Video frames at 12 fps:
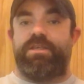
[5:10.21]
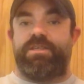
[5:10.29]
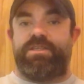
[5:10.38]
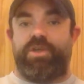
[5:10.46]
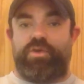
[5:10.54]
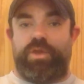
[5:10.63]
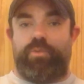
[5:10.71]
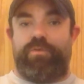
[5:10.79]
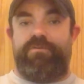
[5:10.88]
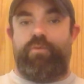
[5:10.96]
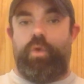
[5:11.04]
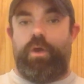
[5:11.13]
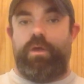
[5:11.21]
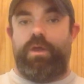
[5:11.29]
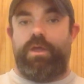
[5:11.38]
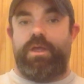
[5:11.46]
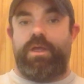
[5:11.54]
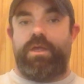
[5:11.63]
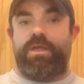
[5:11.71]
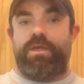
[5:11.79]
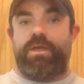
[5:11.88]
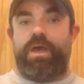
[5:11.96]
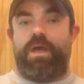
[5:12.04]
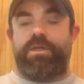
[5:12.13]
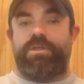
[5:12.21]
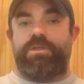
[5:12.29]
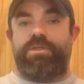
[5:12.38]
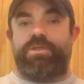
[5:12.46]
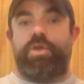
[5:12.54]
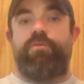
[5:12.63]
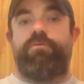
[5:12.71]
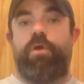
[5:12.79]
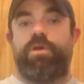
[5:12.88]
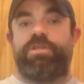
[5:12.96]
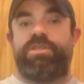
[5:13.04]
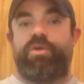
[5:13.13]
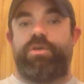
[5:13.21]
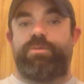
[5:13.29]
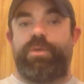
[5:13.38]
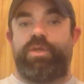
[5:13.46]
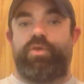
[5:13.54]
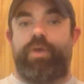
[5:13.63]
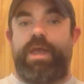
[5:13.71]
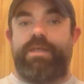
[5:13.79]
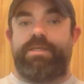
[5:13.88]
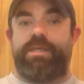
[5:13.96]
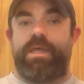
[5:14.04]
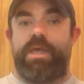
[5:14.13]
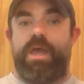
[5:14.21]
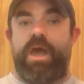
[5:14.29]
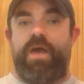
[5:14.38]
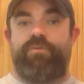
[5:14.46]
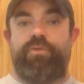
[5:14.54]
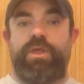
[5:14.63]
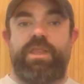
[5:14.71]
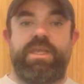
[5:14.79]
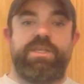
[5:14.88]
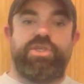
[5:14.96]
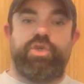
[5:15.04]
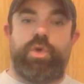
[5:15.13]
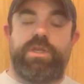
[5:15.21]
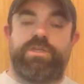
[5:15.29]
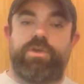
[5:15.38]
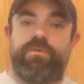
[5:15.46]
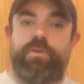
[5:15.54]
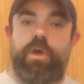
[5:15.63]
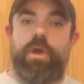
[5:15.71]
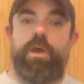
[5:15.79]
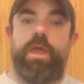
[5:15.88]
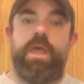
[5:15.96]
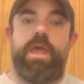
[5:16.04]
Silk number 4. So far, Silk has been great. I've really enjoyed it so far.